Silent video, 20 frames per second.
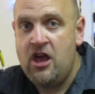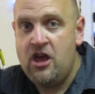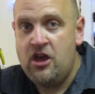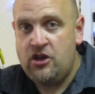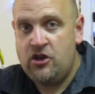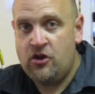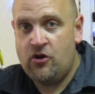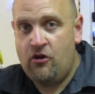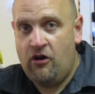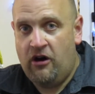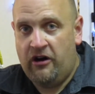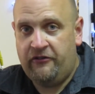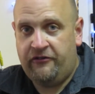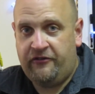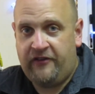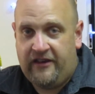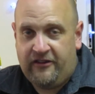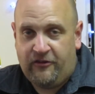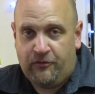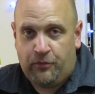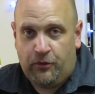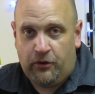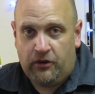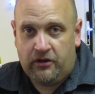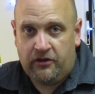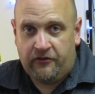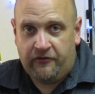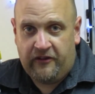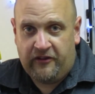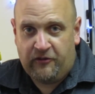You can go on Facebook,
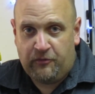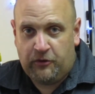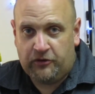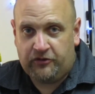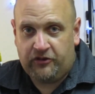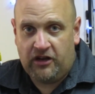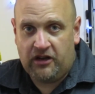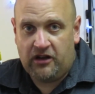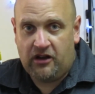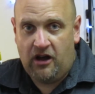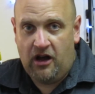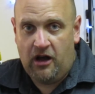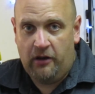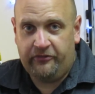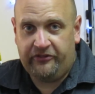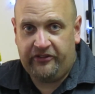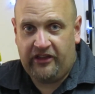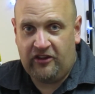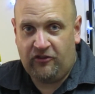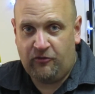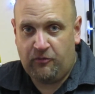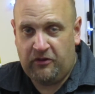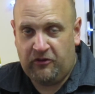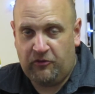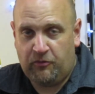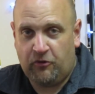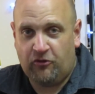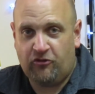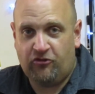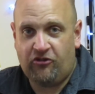
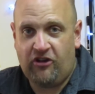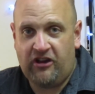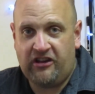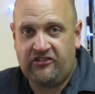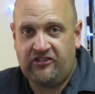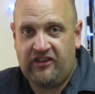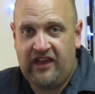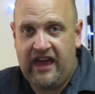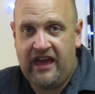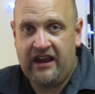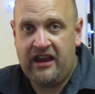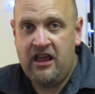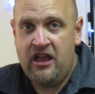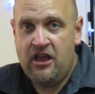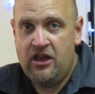facebook.com/Pittsburgh's Trek Chat.